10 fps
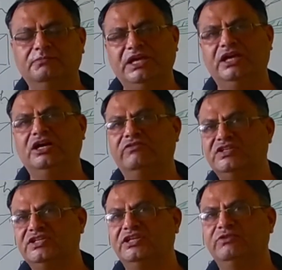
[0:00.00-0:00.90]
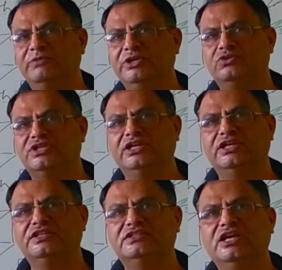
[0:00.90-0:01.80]
By harvesting we mean to say
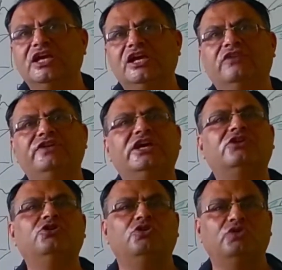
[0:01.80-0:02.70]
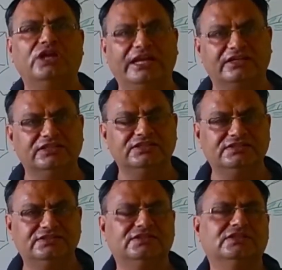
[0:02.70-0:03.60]
is we are going to collect
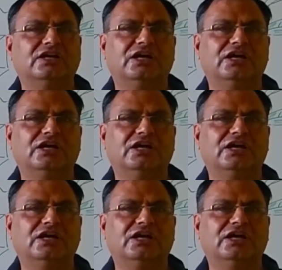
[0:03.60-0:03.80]
these